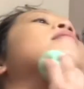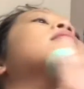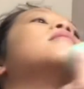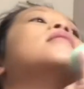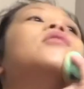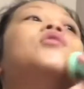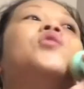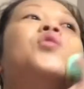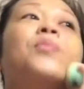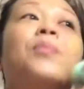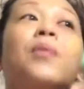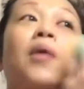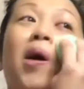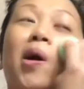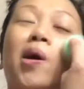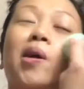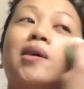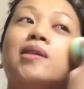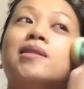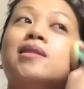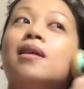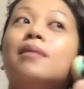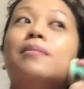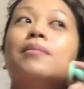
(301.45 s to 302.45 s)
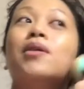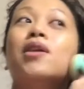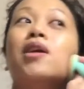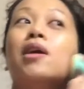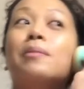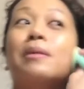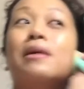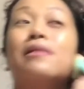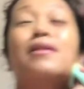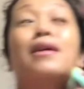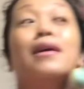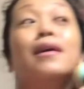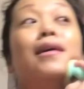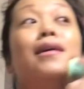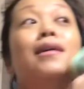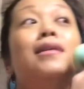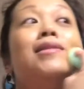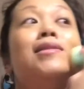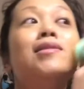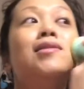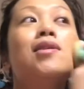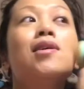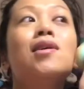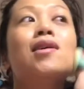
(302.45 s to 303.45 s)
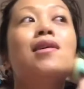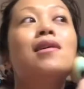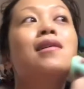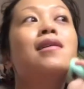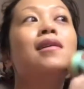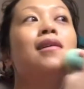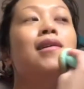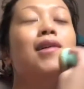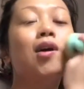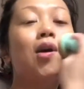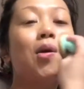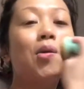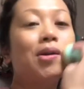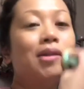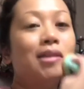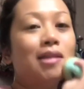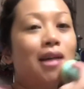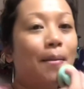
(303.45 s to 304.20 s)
the new products that I'm putting on my face. It always